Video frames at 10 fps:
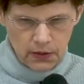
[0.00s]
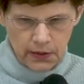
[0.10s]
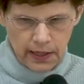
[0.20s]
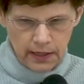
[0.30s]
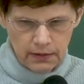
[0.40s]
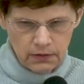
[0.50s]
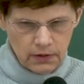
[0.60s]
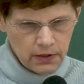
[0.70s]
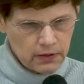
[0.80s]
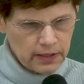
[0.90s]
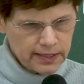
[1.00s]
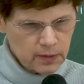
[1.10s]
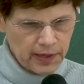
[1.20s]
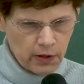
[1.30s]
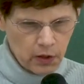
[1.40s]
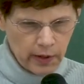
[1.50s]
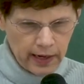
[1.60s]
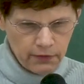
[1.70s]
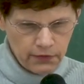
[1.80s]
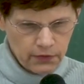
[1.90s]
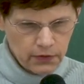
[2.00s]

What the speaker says: Okay? In the next paragraph,